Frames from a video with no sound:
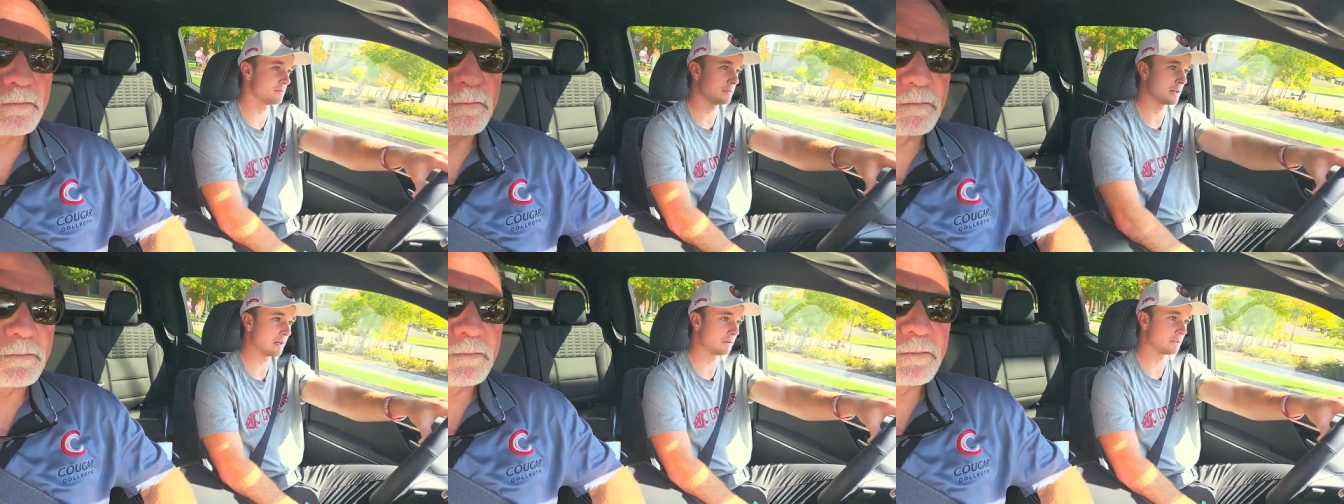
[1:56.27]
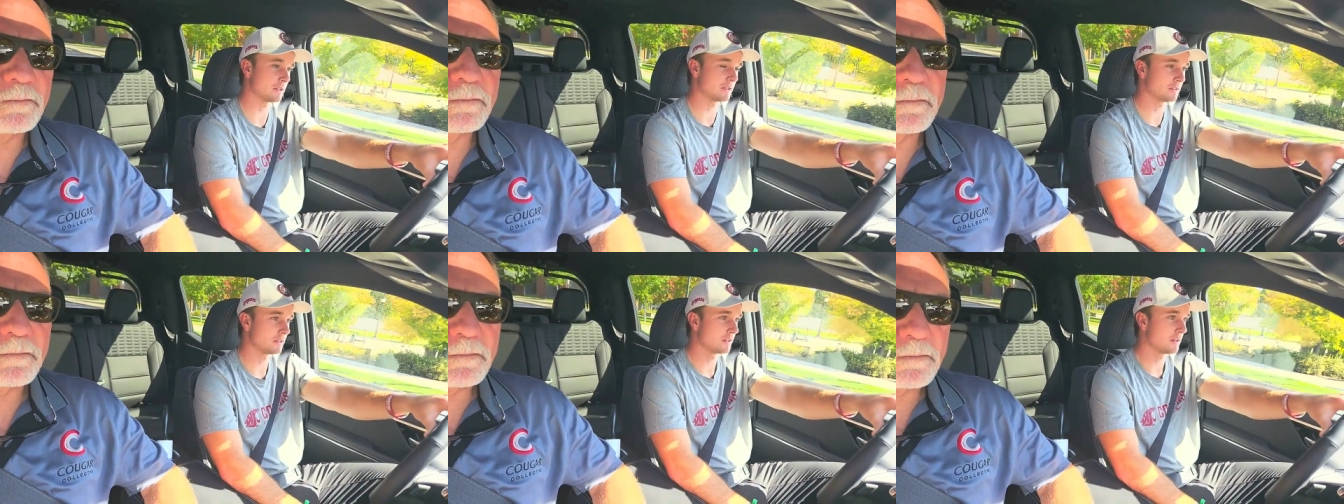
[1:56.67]
We've been able
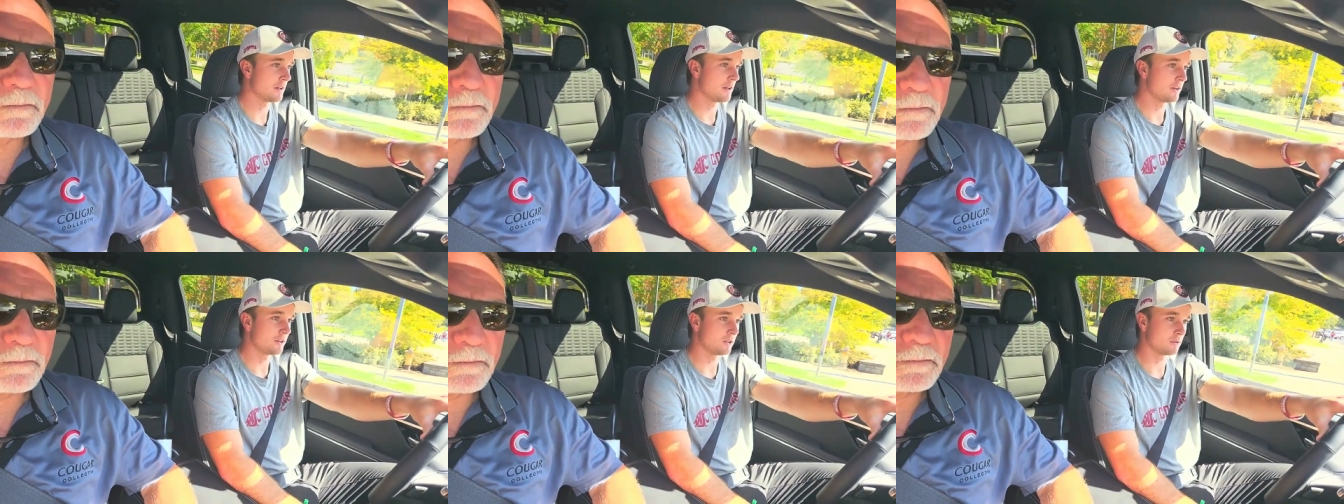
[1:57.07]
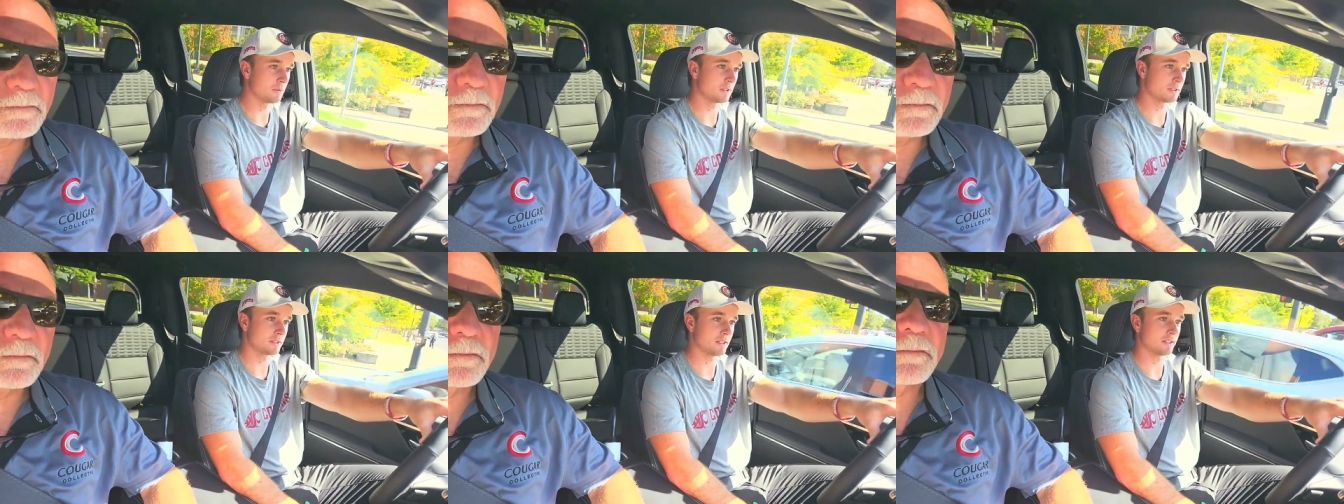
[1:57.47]
to do a
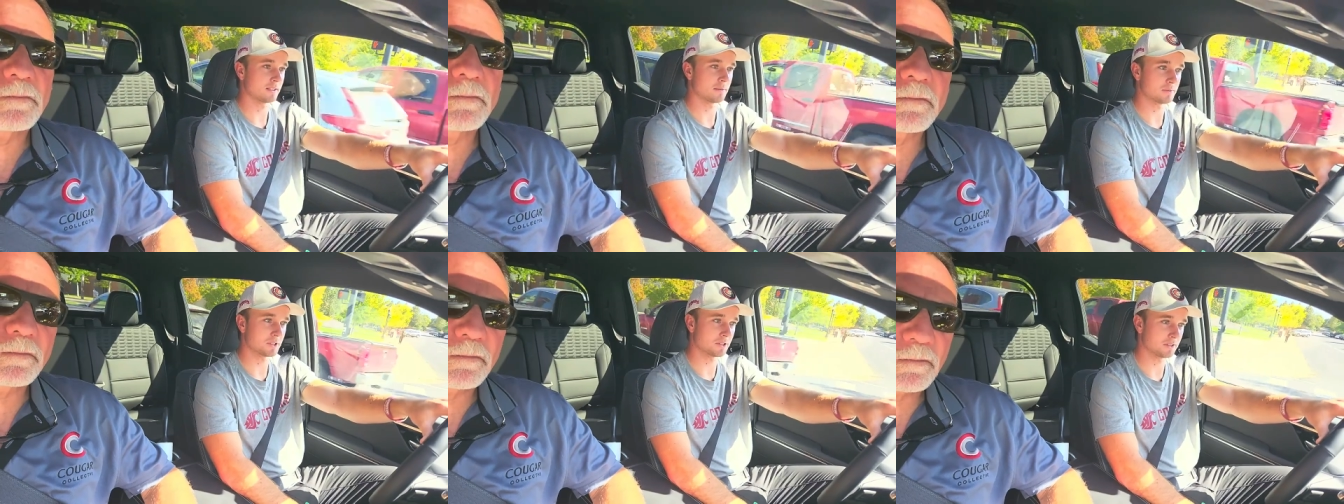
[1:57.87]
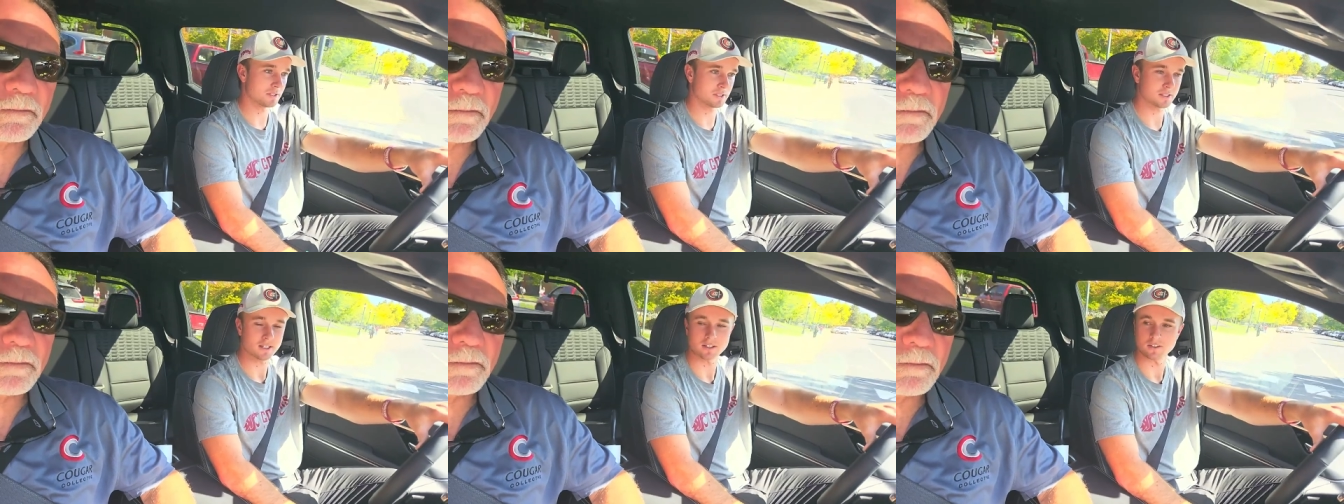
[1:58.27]
bunch of things, I'm sure,
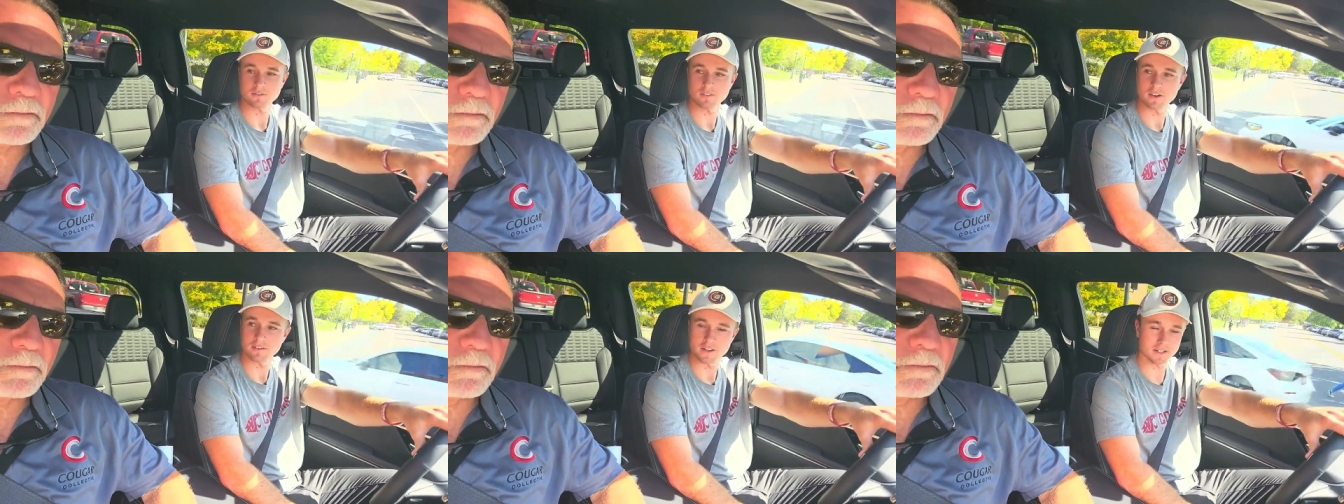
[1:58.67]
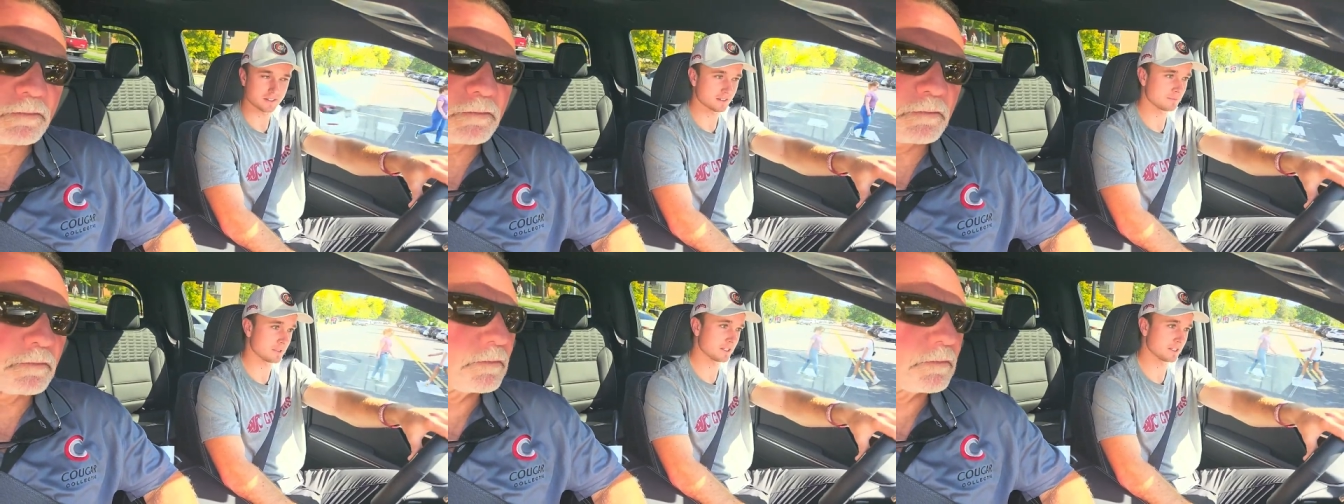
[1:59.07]
just like your foundation,